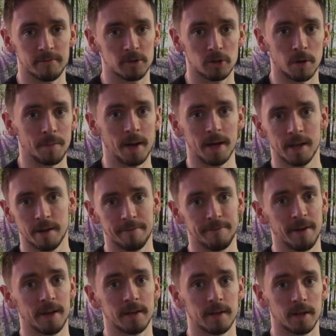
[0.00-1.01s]
traumatic
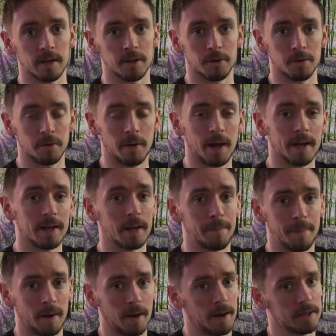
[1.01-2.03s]
event that you had in the
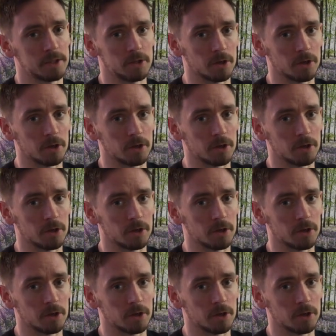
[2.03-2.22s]
past